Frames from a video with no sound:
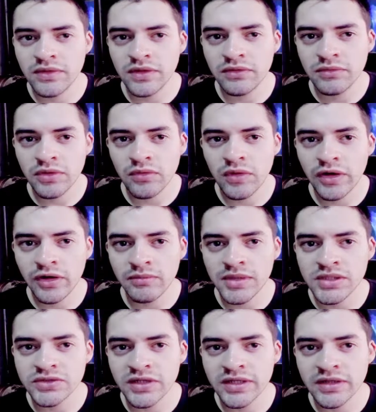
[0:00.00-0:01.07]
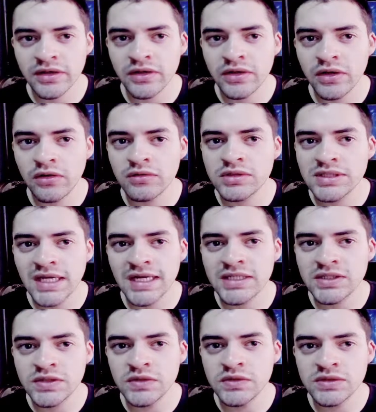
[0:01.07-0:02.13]
their requirements right there. No
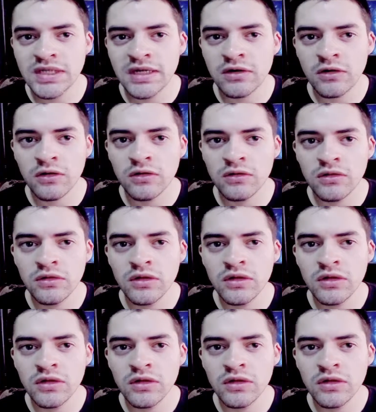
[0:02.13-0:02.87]
tattoos at all.